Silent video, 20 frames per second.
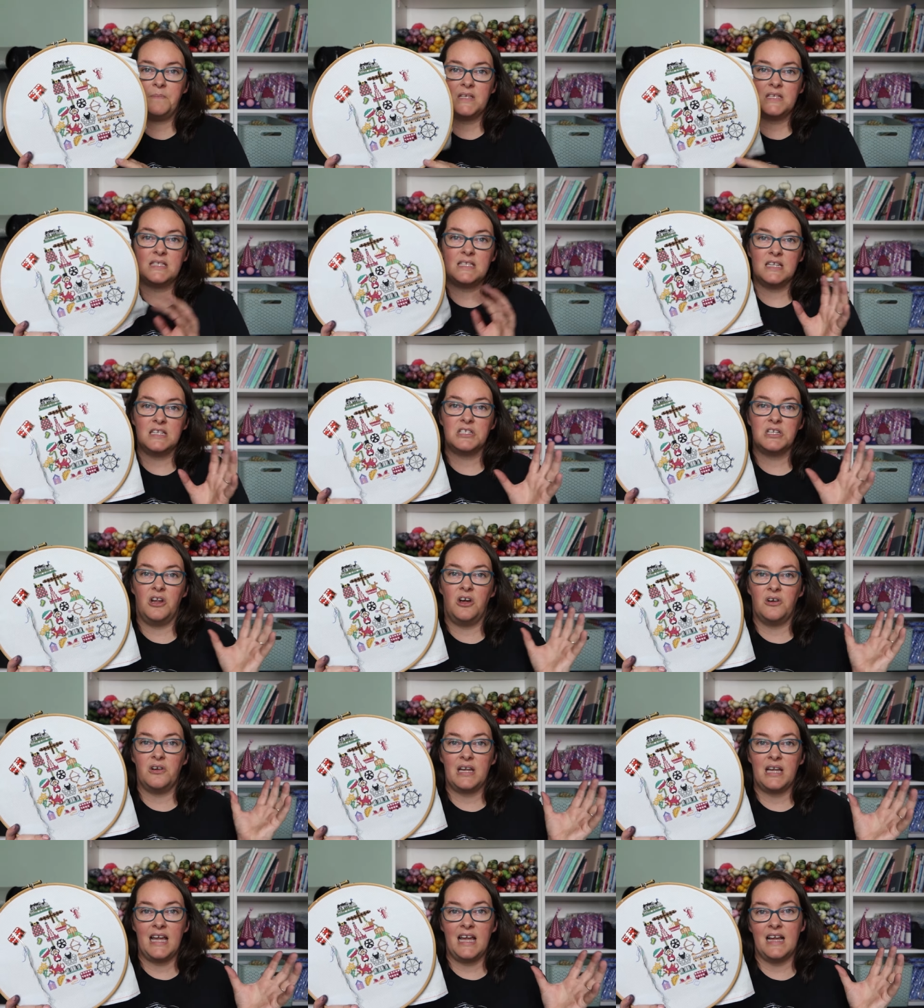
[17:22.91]
stitch
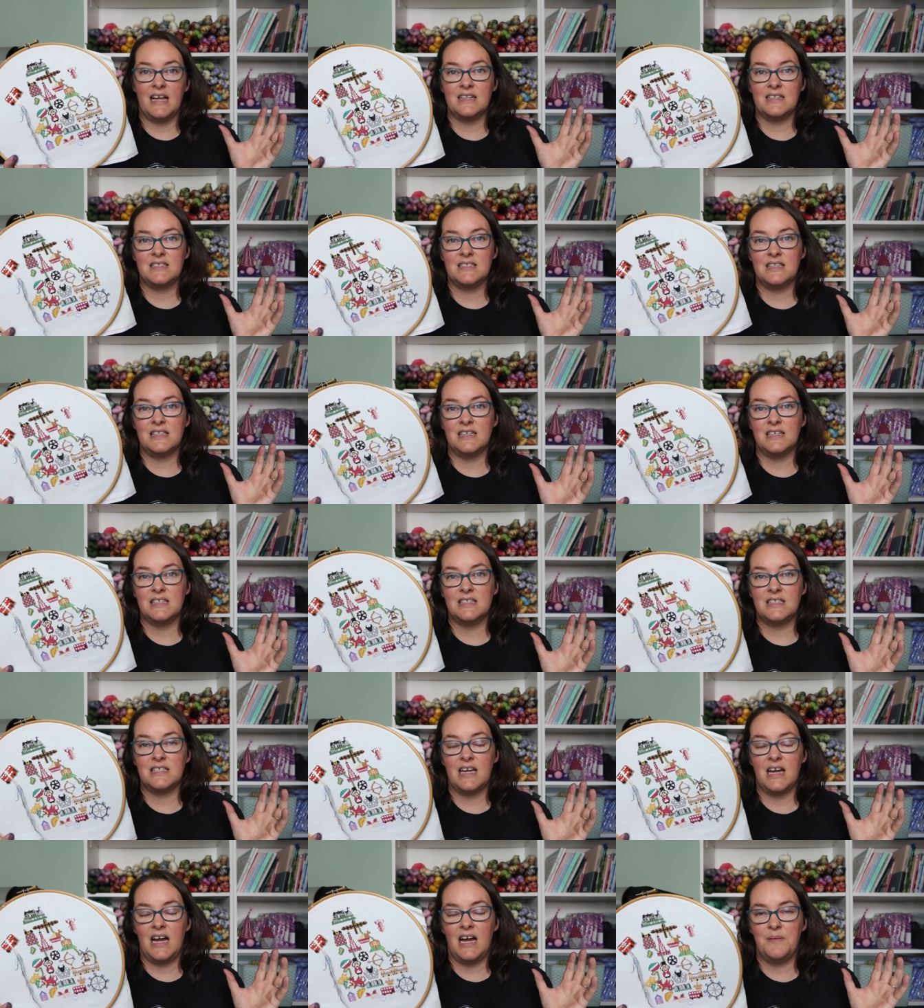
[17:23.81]
along kit
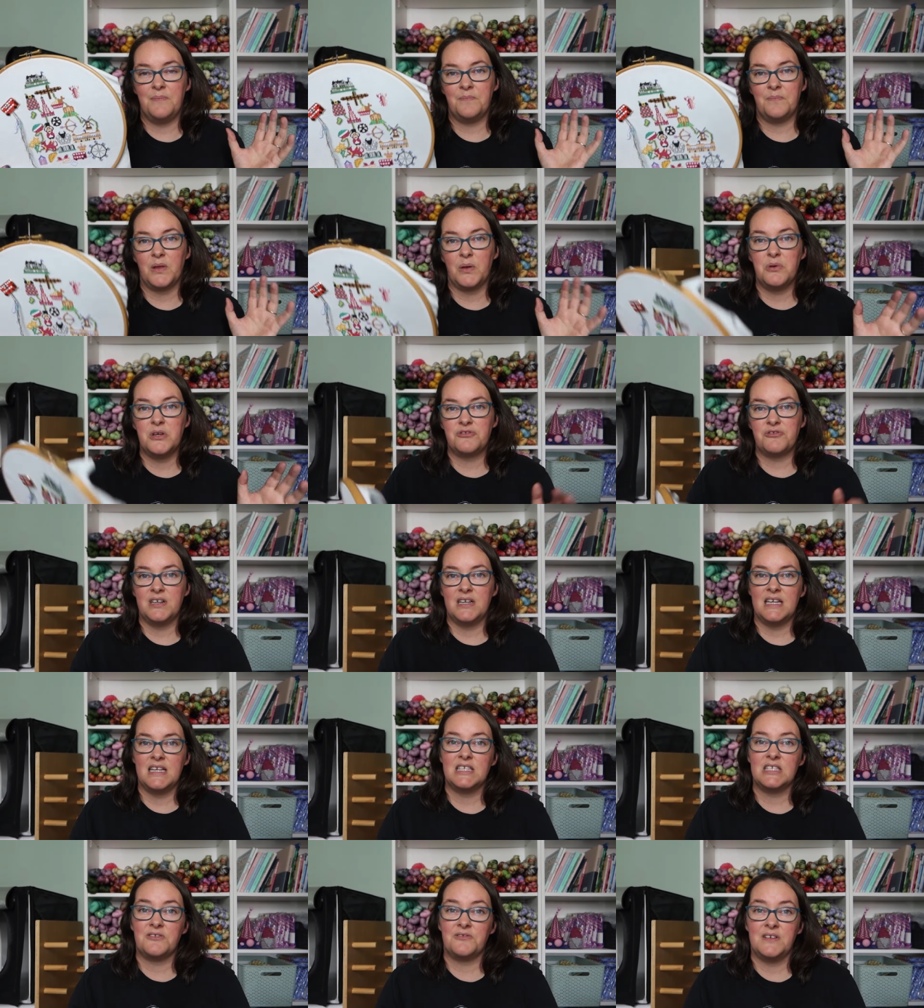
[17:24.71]
that was
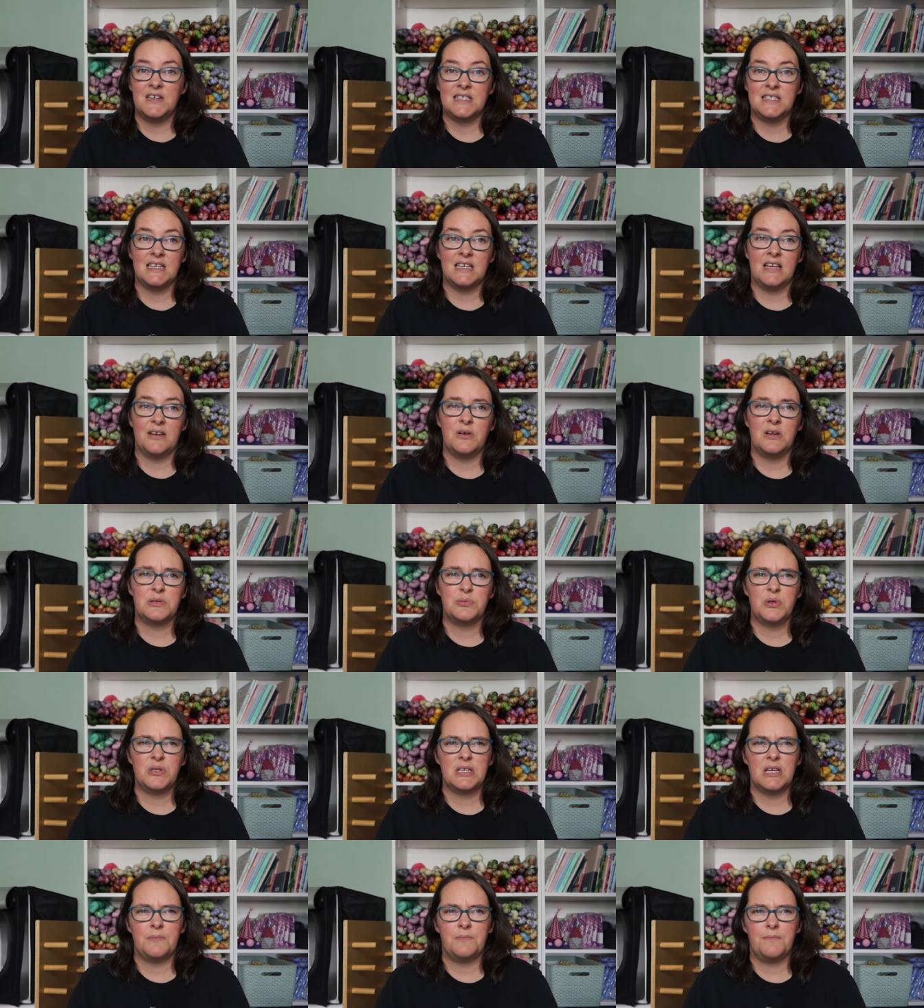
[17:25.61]
released recently, which
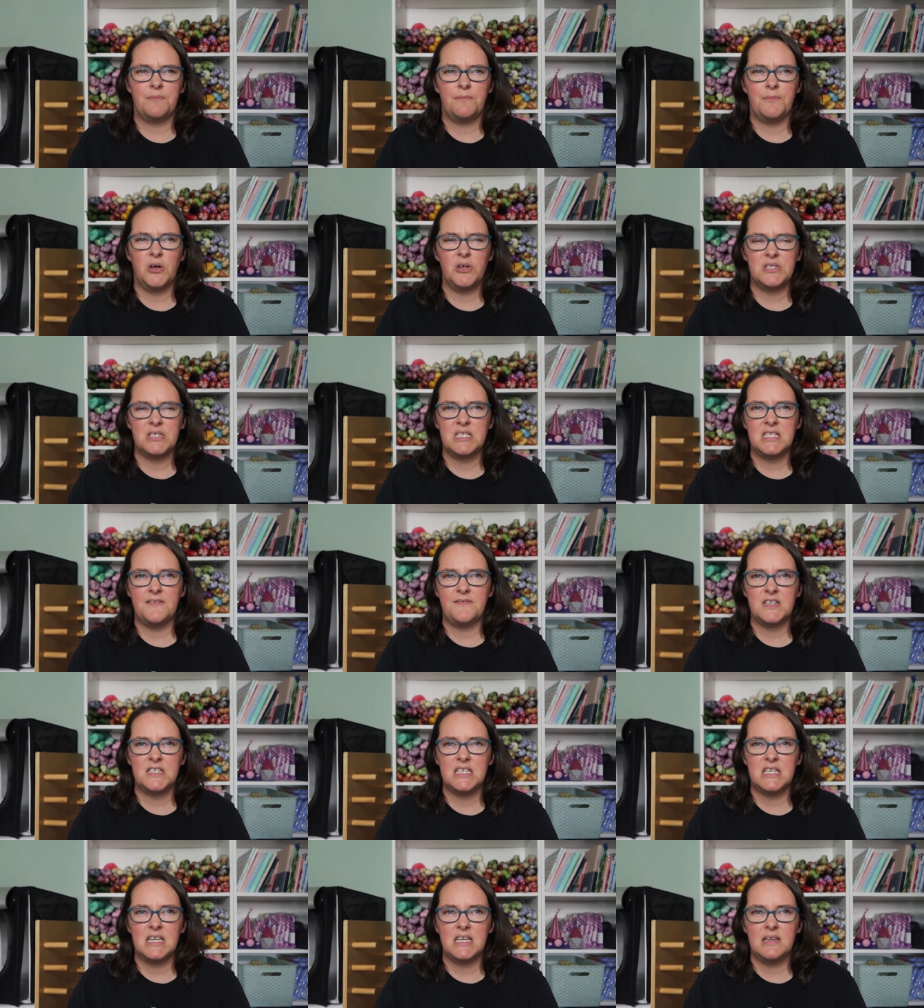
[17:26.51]
was a
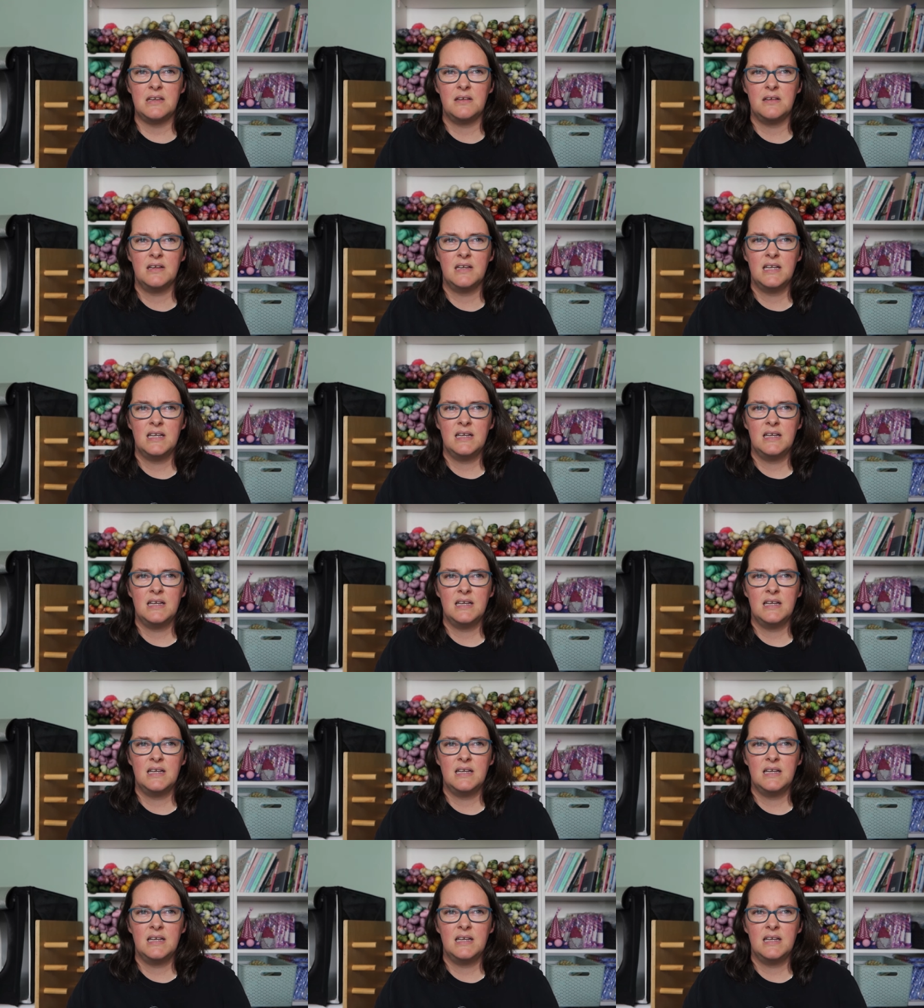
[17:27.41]
positivity,